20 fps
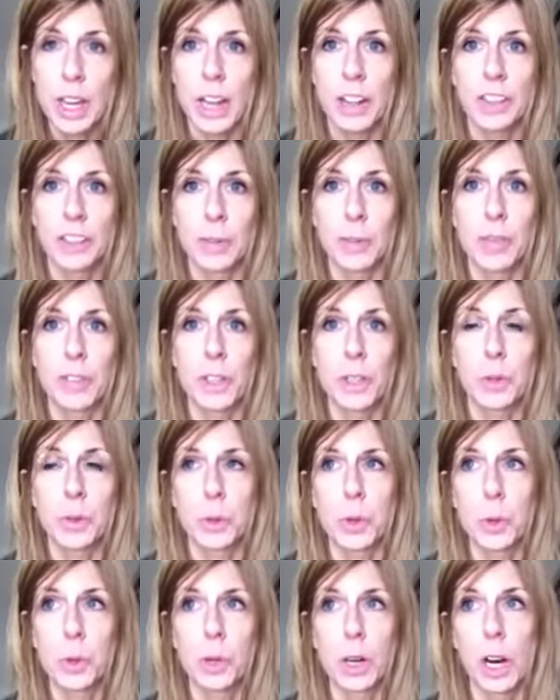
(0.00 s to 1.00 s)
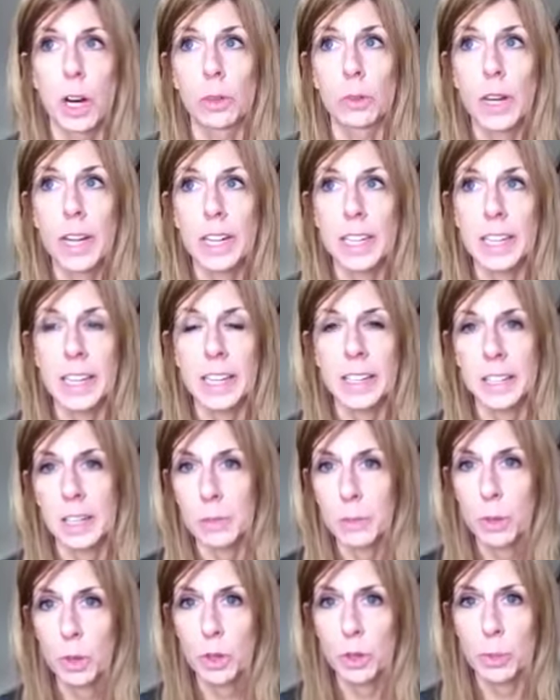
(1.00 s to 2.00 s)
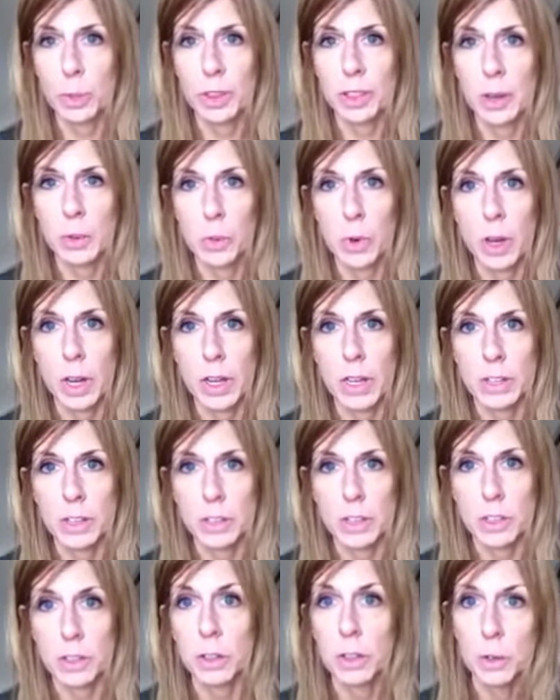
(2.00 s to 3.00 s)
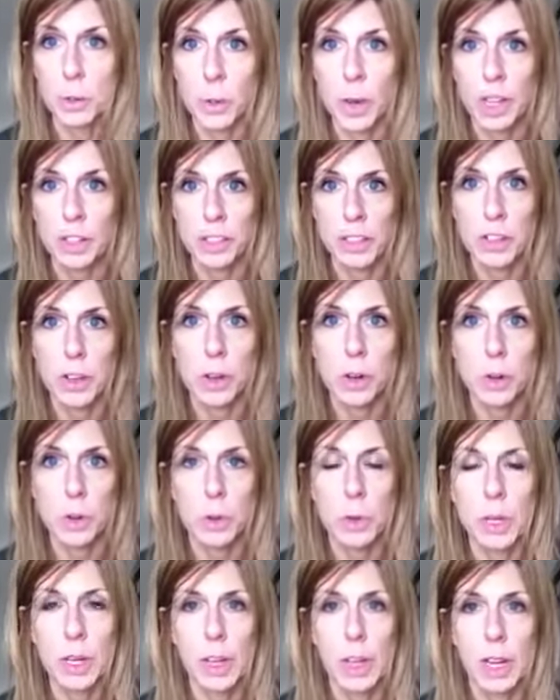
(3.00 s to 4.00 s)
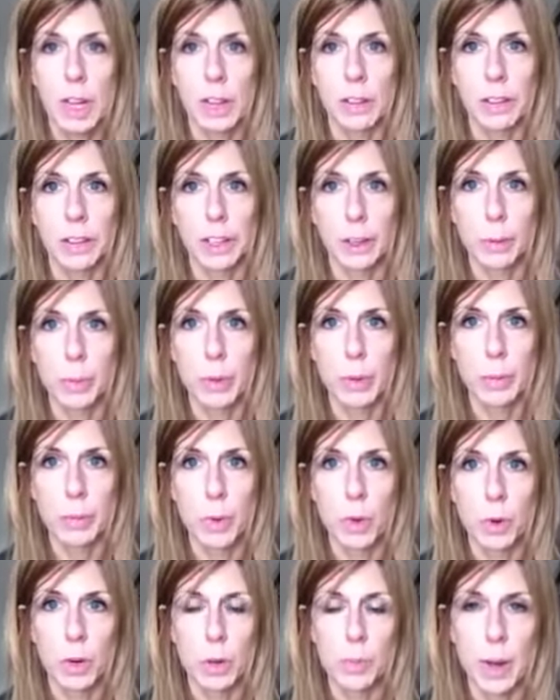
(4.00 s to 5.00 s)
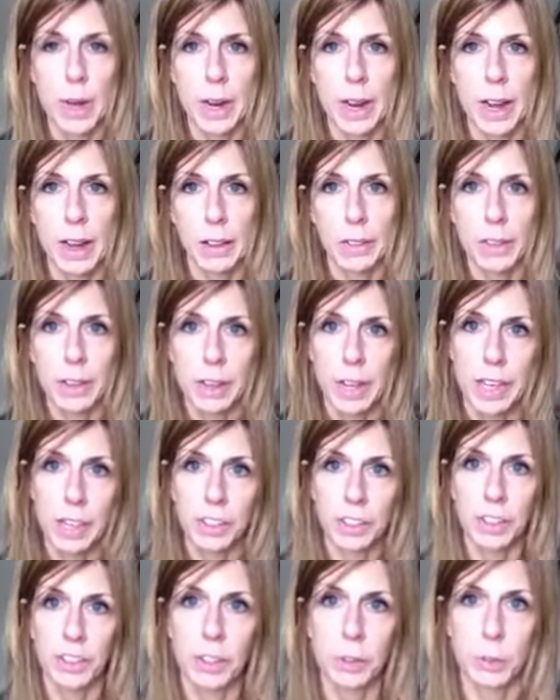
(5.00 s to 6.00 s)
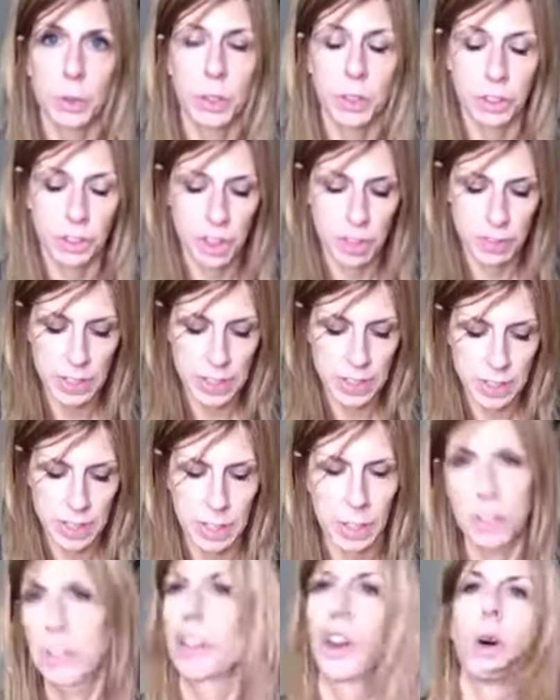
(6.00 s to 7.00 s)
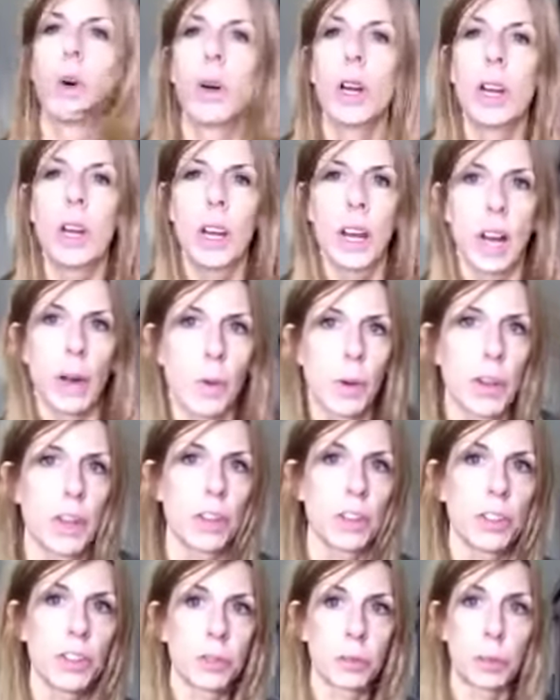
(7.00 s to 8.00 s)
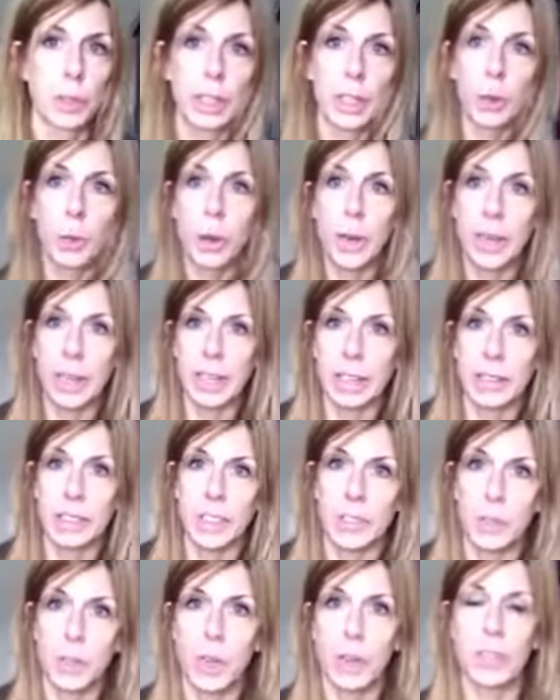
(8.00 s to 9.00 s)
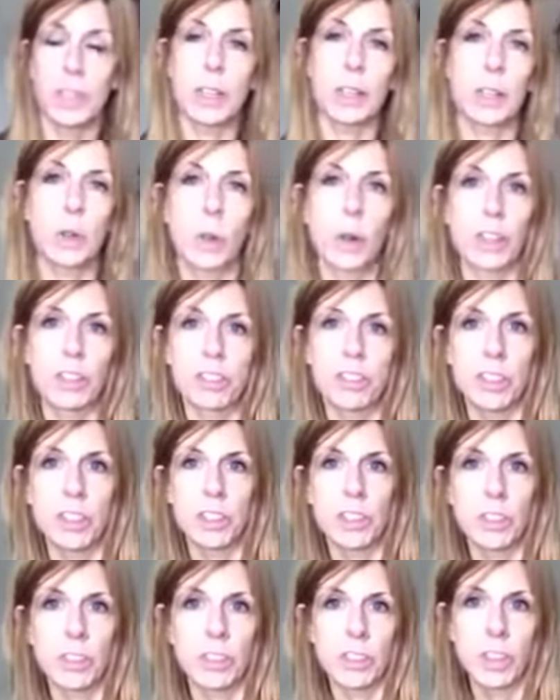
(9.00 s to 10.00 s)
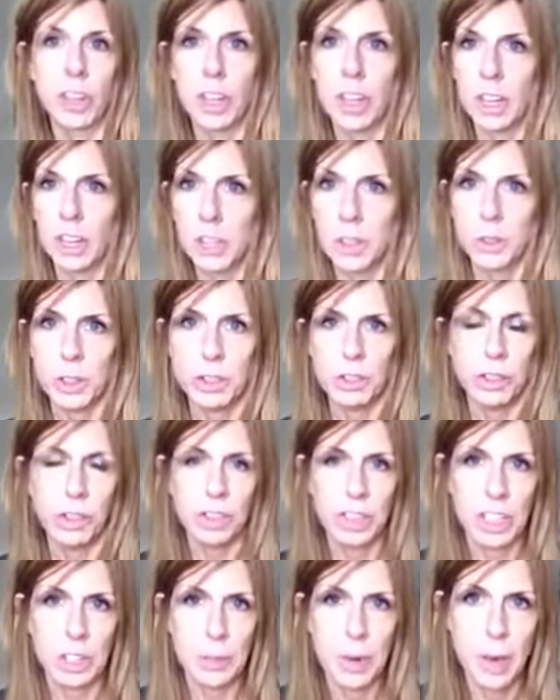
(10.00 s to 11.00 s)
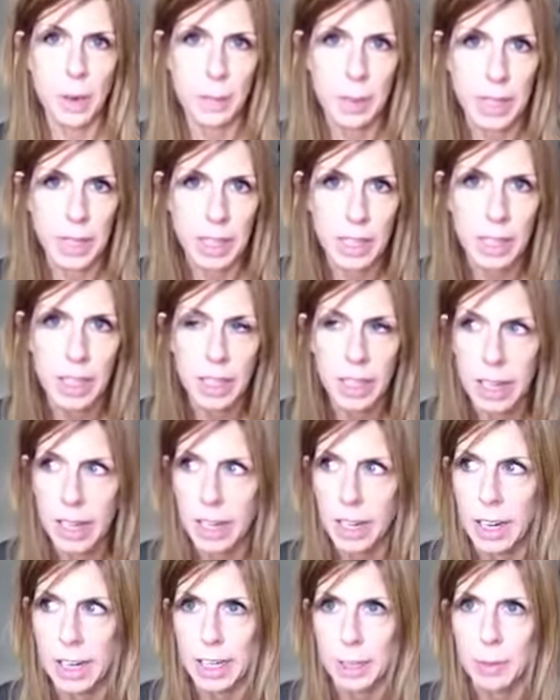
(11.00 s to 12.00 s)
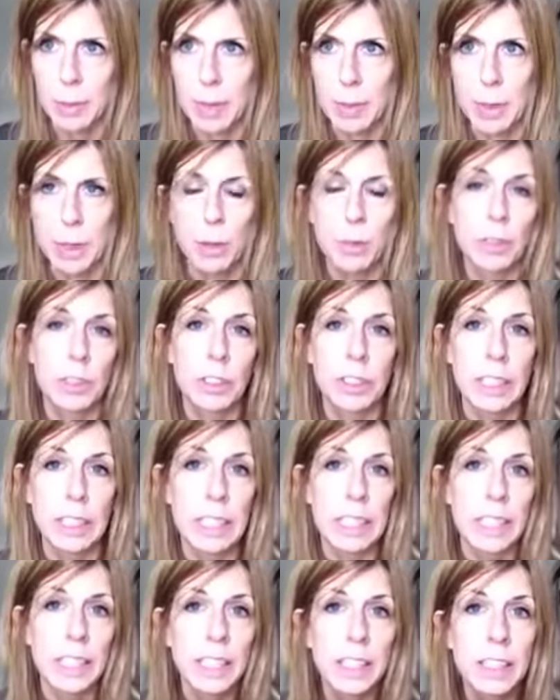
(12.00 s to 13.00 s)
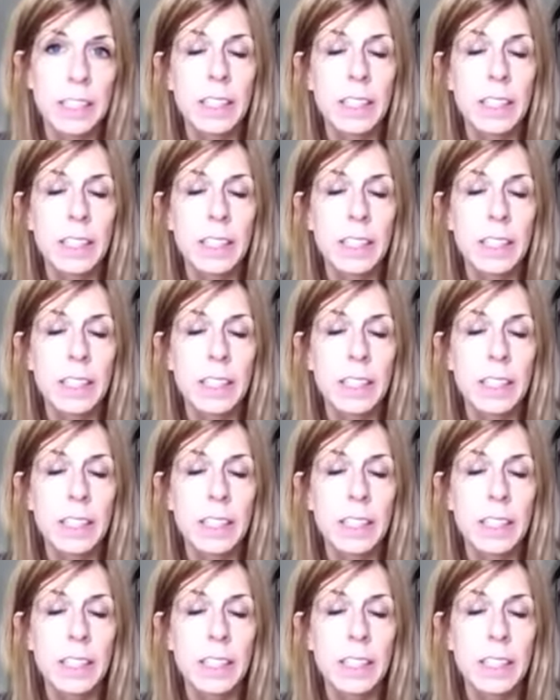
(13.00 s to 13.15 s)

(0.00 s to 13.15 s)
and some of you who are already at Emerald, but you want to know a little bit more about how the leg system works and everything. So I wanted to do this really quick, and then if you have any other questions, you can just email me and I can maybe hopefully